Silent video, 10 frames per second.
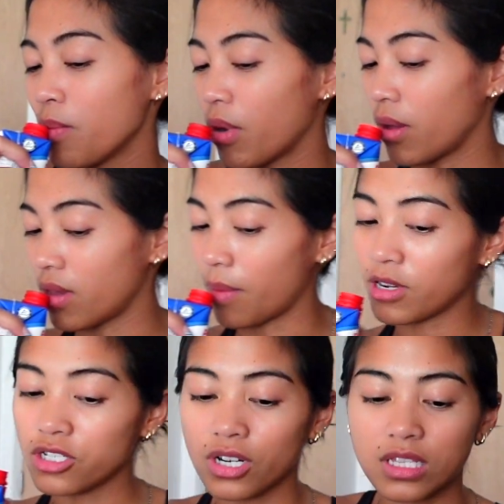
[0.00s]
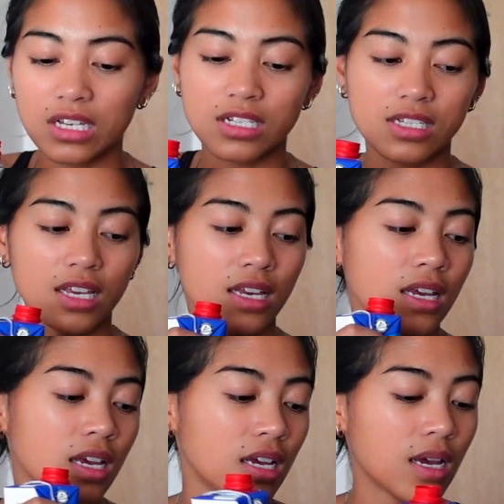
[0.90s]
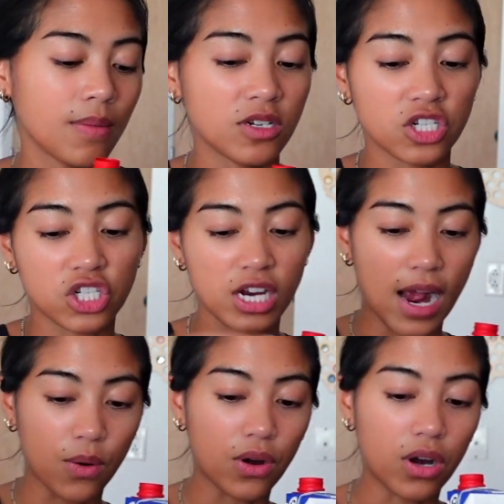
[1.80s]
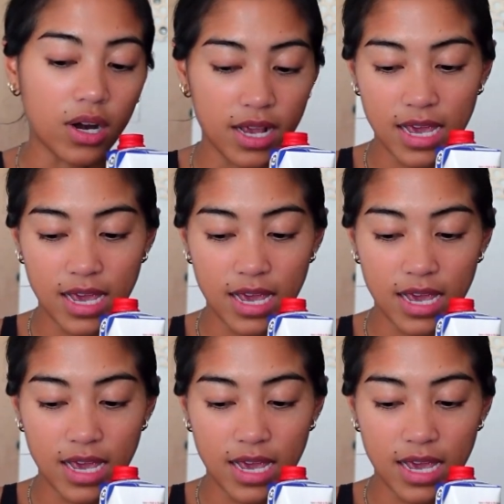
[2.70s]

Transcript: But yeah, I'm gonna drink this. I'm gonna shower,